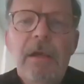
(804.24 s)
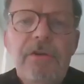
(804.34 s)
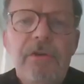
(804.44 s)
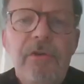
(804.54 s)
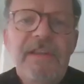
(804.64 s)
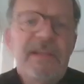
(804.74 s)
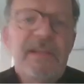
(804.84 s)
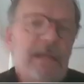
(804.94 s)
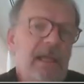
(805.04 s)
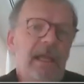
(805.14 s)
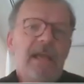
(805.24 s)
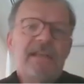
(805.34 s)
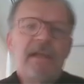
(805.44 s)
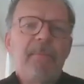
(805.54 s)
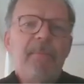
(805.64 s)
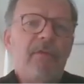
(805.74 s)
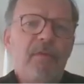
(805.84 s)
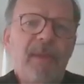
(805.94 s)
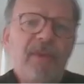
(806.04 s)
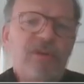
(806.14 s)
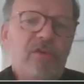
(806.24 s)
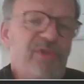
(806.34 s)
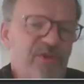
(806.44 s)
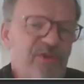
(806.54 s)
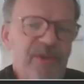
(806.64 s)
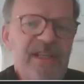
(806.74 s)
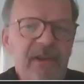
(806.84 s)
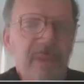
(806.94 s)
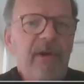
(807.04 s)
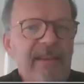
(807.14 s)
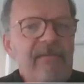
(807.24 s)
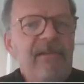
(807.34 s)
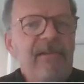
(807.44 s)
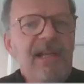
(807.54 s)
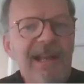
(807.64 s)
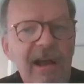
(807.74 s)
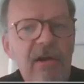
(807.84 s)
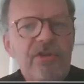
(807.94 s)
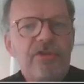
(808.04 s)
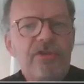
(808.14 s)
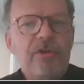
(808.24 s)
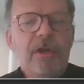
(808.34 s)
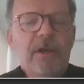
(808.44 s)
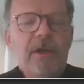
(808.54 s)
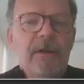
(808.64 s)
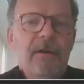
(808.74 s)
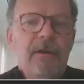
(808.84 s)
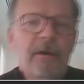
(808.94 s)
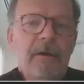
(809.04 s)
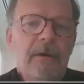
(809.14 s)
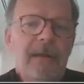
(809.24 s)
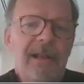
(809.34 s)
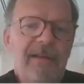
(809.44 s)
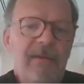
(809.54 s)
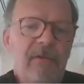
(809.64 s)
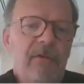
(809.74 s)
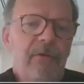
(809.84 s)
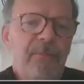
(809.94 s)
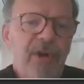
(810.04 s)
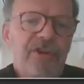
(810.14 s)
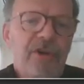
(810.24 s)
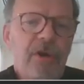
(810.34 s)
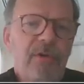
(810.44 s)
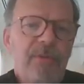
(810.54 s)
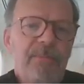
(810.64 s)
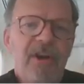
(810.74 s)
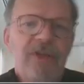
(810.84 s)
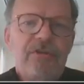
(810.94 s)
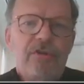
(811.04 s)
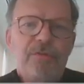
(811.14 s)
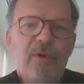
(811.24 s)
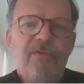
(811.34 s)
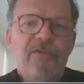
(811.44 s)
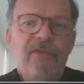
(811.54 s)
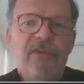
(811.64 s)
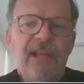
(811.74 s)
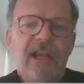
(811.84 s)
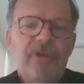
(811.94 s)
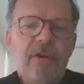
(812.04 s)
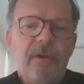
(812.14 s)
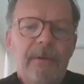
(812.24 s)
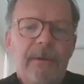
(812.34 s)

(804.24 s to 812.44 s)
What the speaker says: So this is the example of a patient who is receiving relatively large levels of pressure during pressure support ventilation.